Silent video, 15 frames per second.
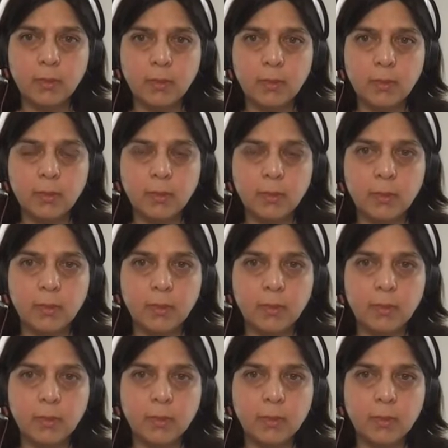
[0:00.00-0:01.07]

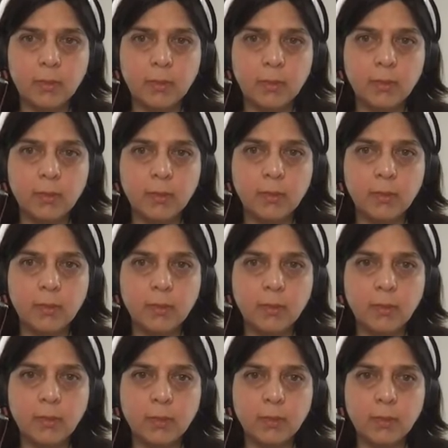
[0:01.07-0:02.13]

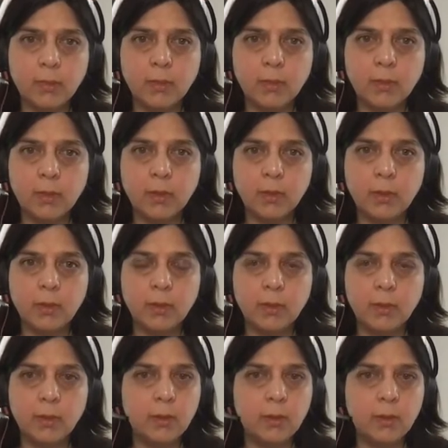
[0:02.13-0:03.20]

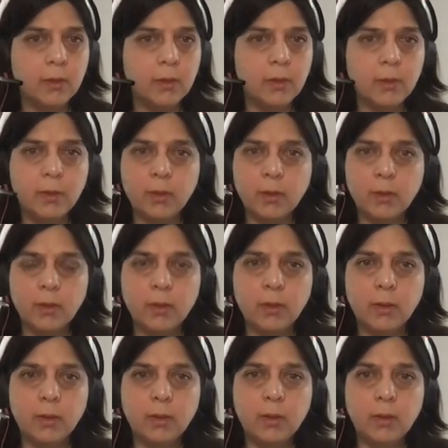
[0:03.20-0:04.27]

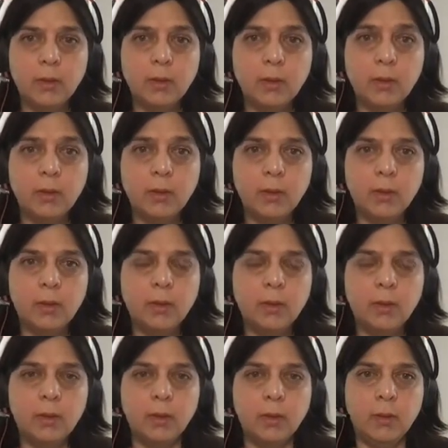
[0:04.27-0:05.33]

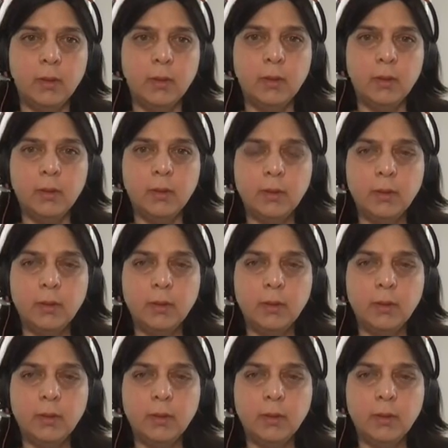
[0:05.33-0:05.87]
[no speech]